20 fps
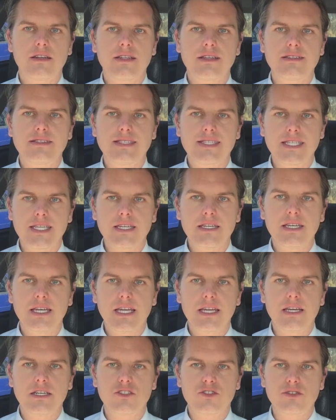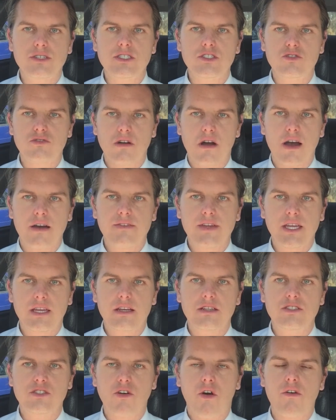it is
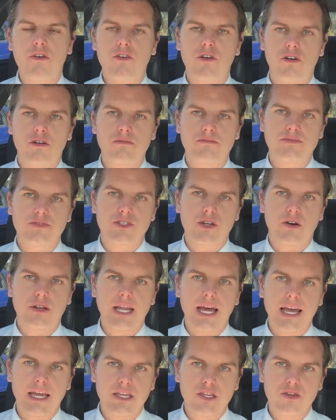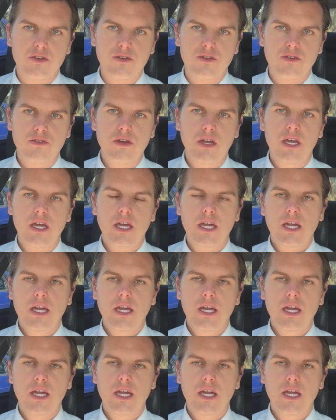sydneydrinkdriving.com.au.